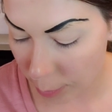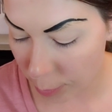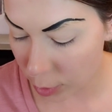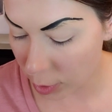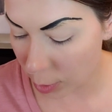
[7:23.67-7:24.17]

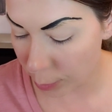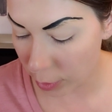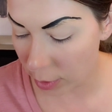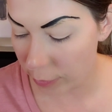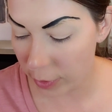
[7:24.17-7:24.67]
I'm just going to
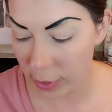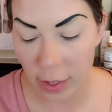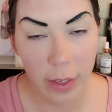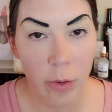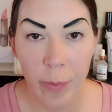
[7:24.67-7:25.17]
put on a
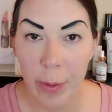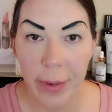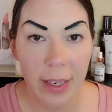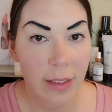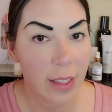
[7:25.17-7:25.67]
very little bit
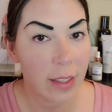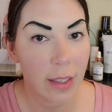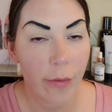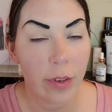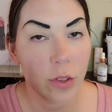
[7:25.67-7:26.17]
because this
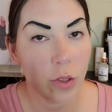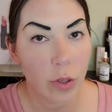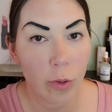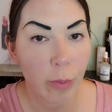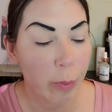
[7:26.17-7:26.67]
stuff is
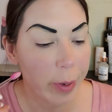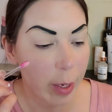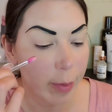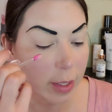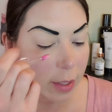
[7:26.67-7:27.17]
super
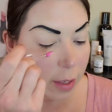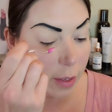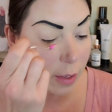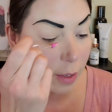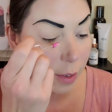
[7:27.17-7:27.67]
pigmented.